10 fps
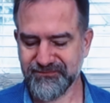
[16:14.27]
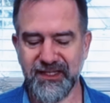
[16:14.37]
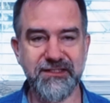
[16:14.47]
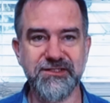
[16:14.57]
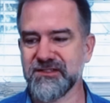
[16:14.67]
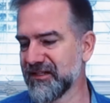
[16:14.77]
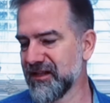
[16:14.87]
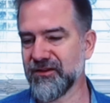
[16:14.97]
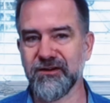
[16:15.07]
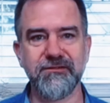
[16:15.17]
it's just
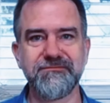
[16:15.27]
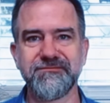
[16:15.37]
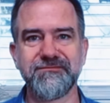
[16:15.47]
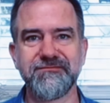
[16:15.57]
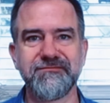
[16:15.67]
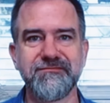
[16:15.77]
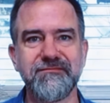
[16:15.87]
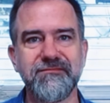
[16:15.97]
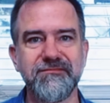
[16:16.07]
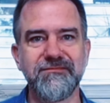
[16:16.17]
another
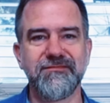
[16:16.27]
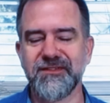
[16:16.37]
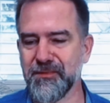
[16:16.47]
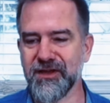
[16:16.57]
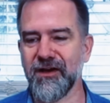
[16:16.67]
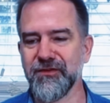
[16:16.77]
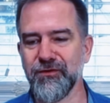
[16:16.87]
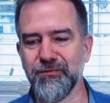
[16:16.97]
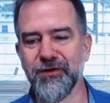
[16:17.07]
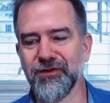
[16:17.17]
cup of coffee with
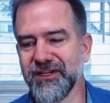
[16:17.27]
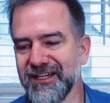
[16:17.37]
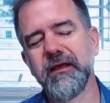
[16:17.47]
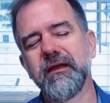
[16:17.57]
milk in it.